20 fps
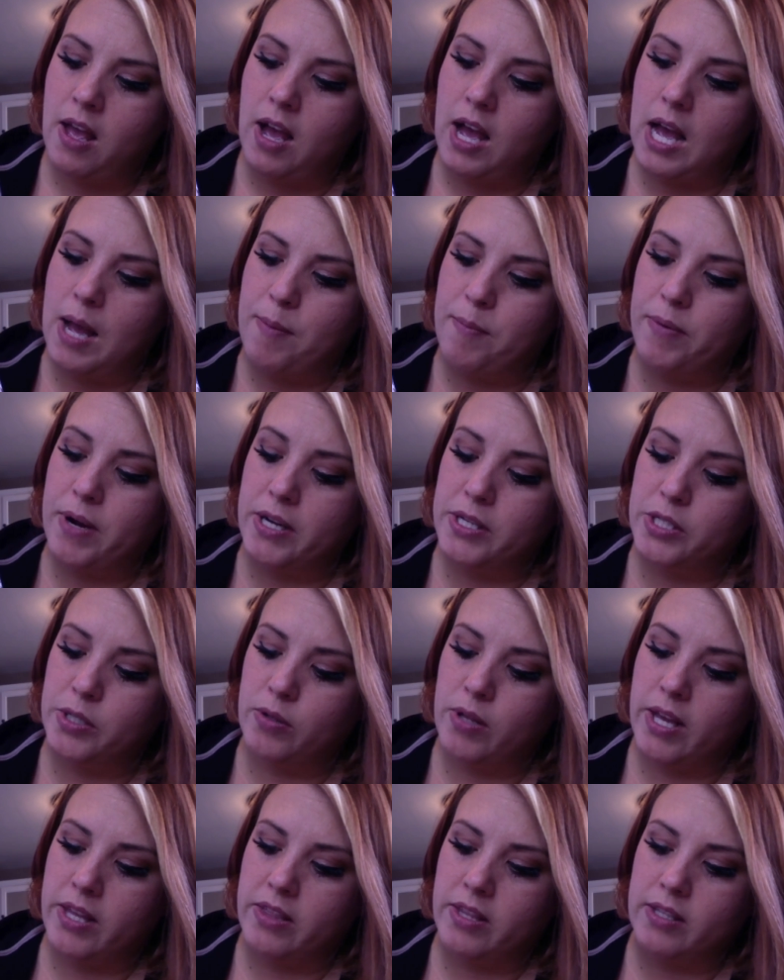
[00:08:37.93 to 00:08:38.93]
But I
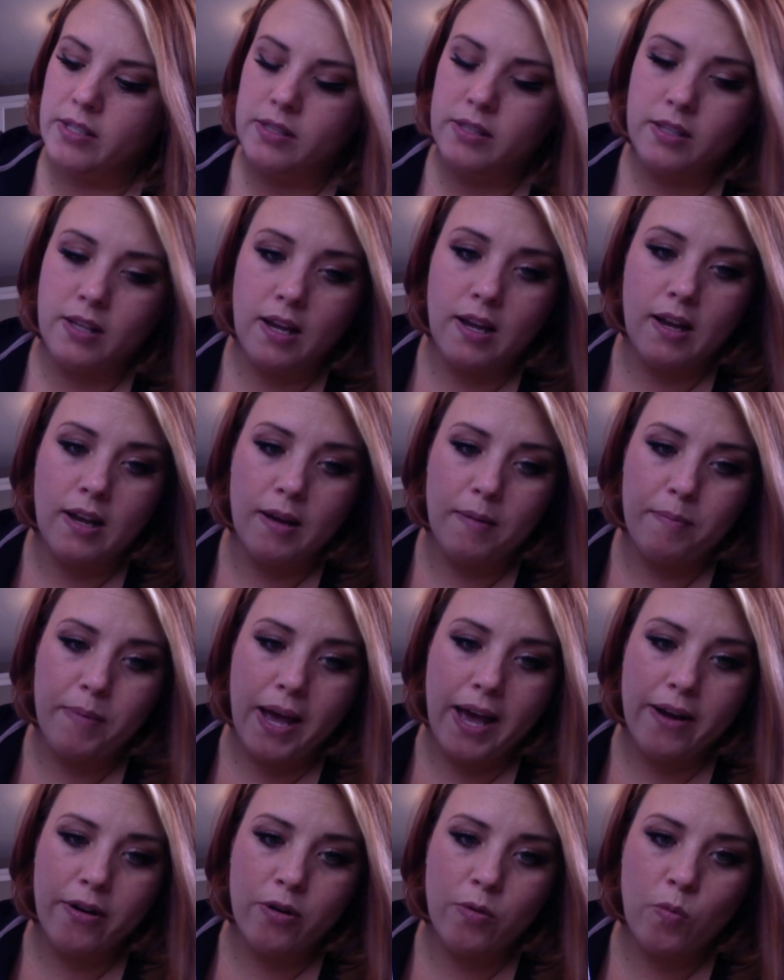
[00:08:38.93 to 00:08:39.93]
do like this
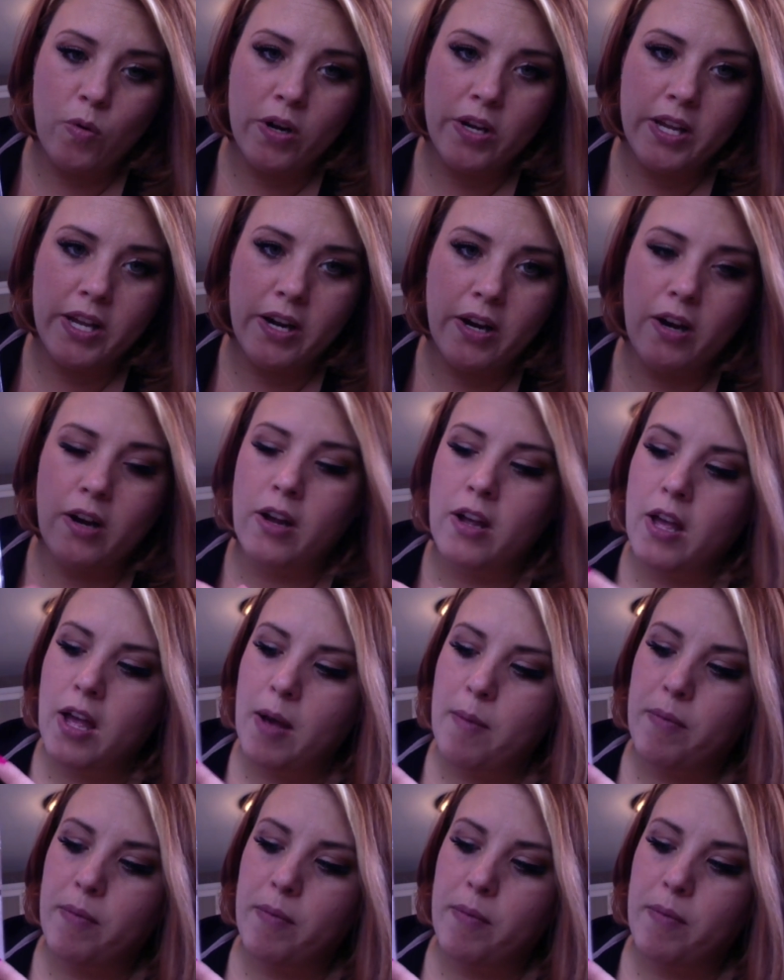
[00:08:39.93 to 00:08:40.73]
pattern one here.